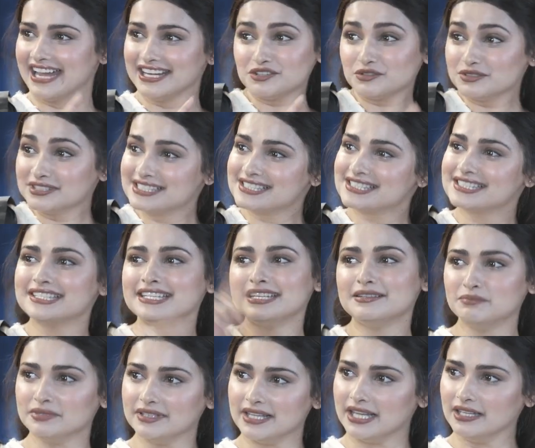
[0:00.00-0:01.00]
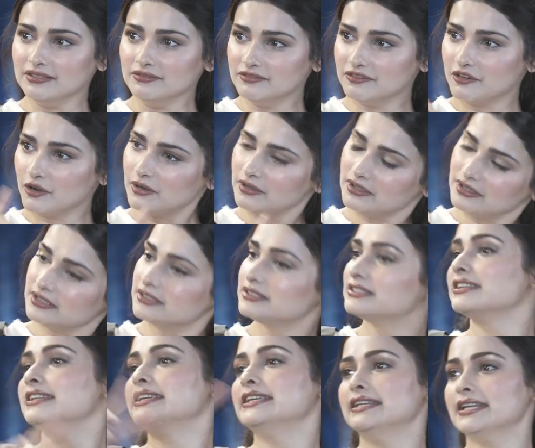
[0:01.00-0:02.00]
I don't sleep then for
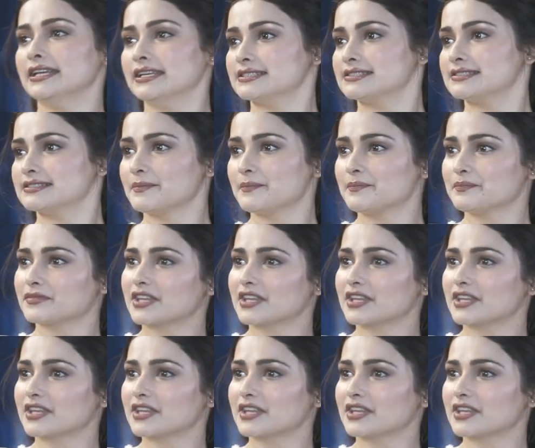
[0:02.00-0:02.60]
3 days.